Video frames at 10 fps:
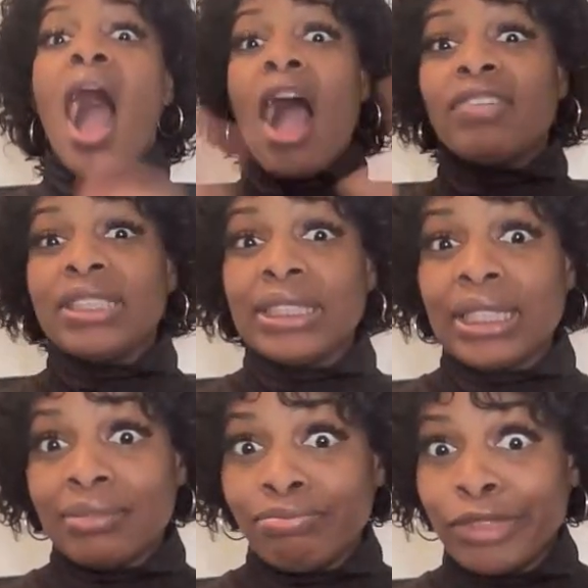
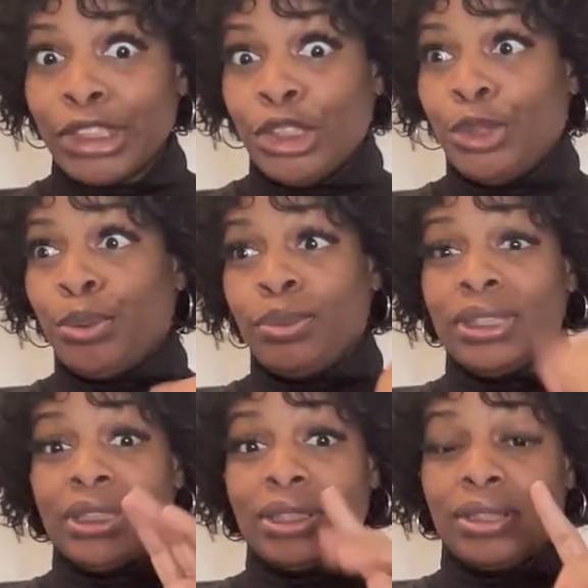Obviously, this new
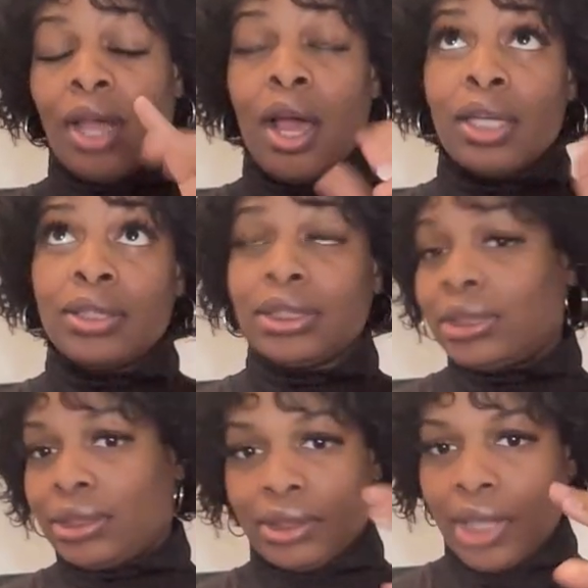
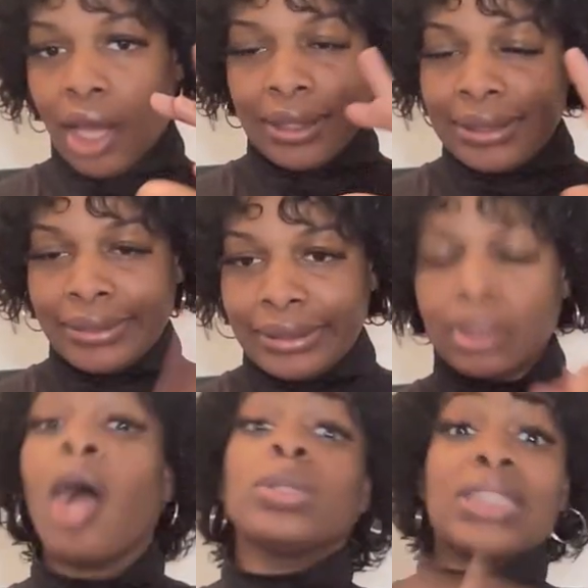
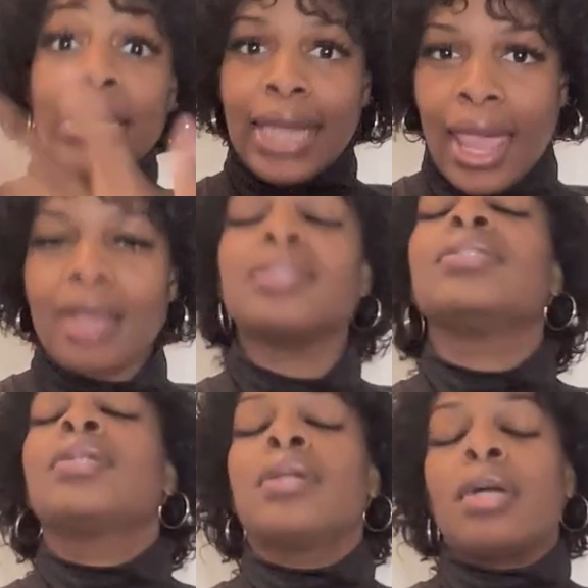Sunday
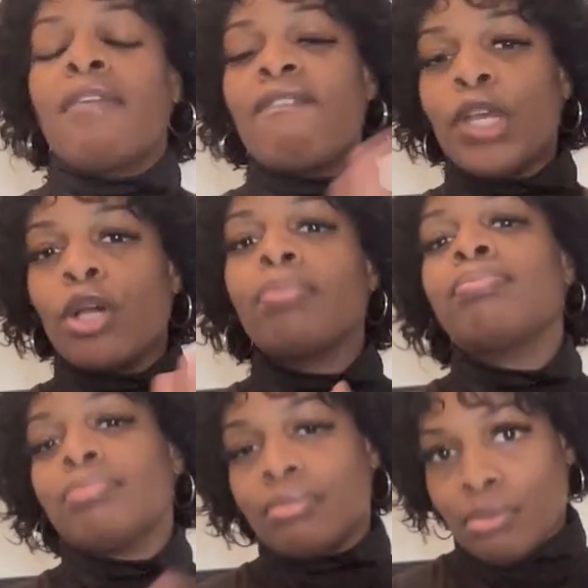
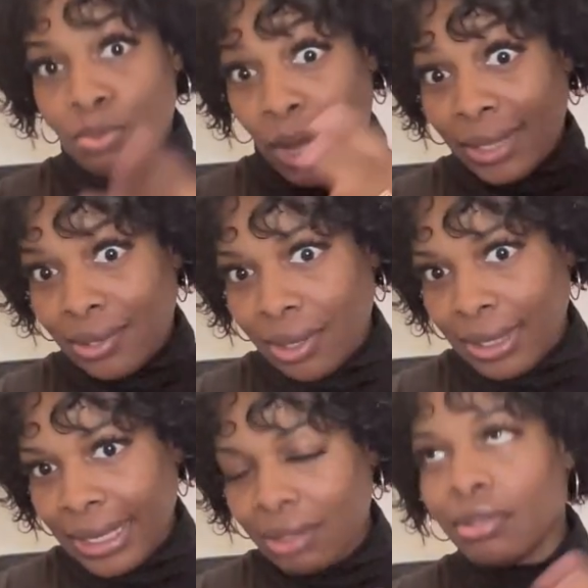film, white
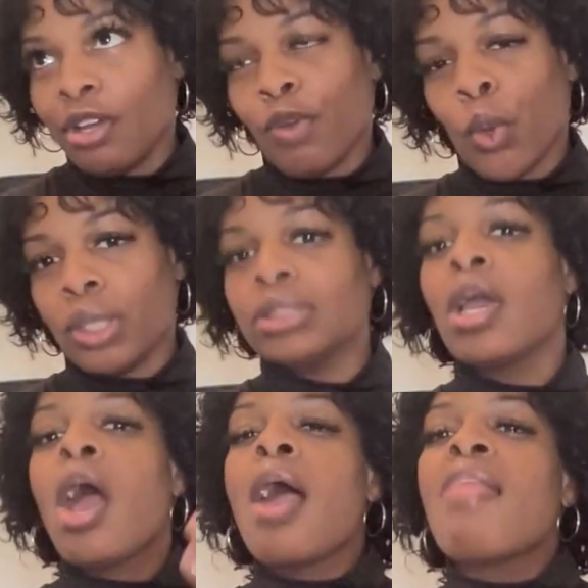again, of course.
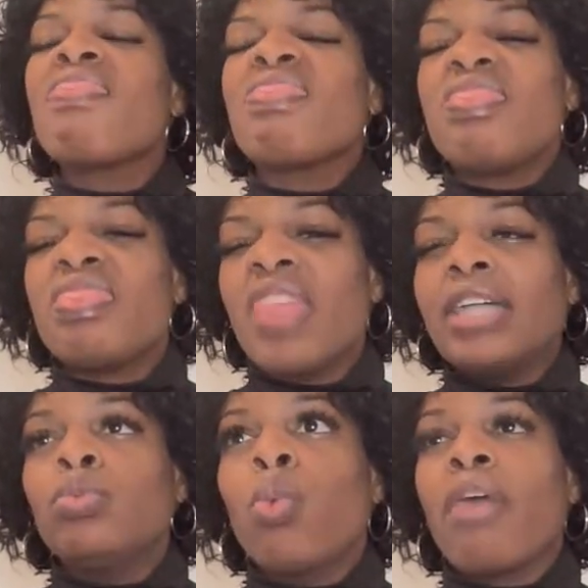
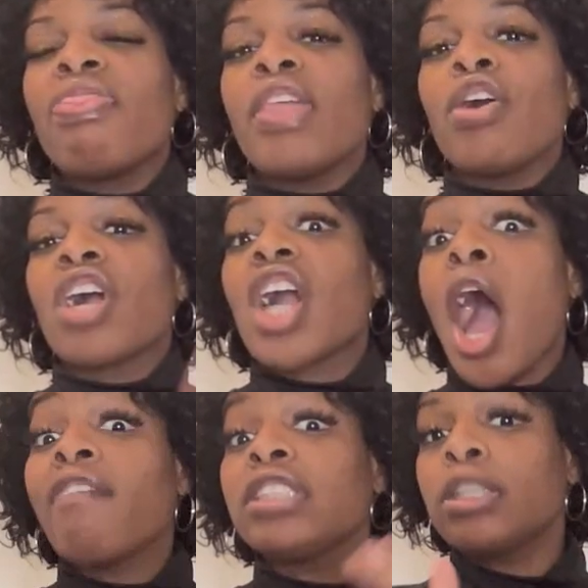That's what they're
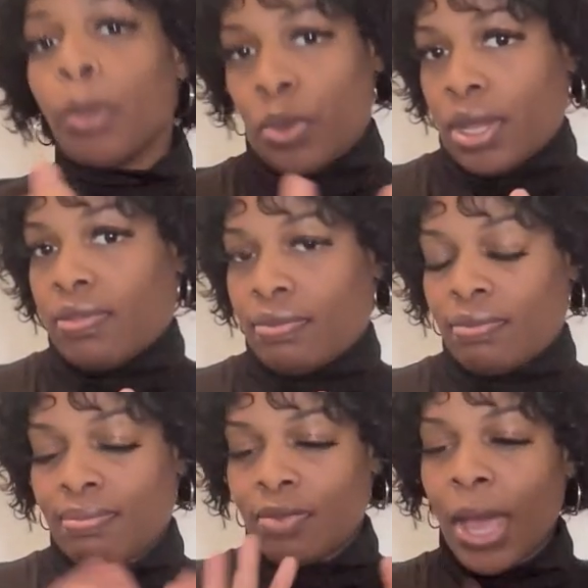comfortable with.
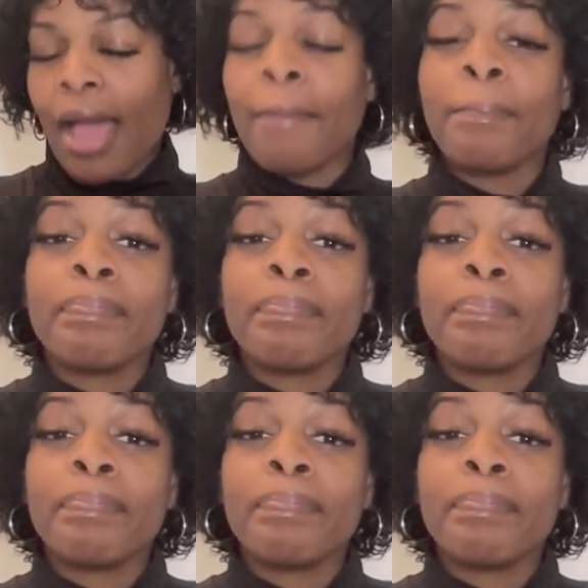Okay.